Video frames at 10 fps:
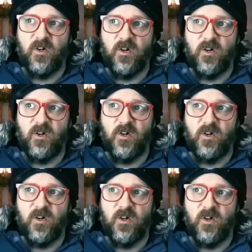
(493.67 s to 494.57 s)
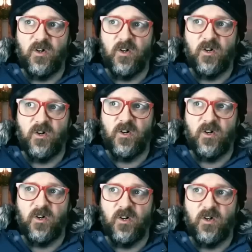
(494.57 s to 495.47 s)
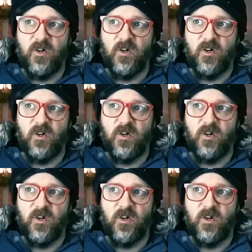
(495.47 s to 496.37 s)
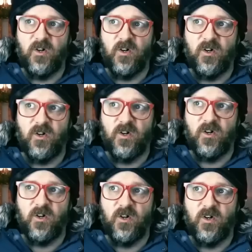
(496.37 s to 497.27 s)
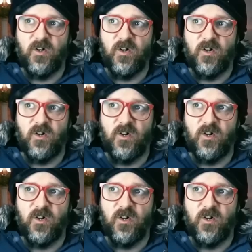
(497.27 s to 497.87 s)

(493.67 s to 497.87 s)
(silent)